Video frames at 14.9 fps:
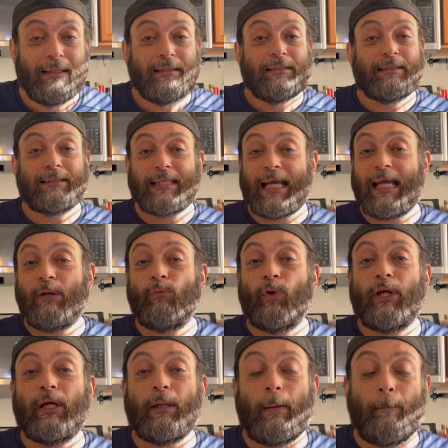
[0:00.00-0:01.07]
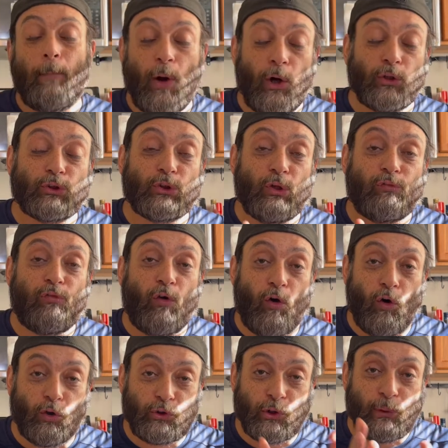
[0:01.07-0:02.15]
Same with most of
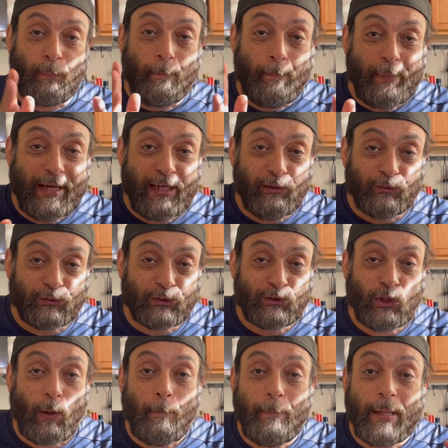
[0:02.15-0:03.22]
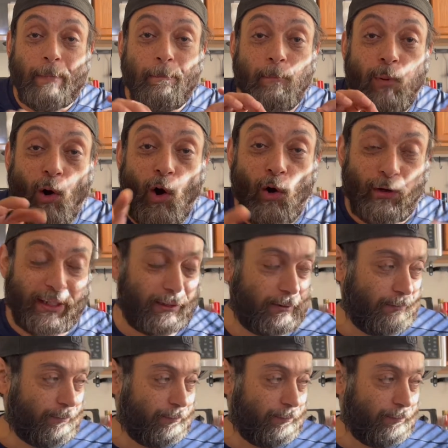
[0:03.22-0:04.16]
other meals. Don't be boring.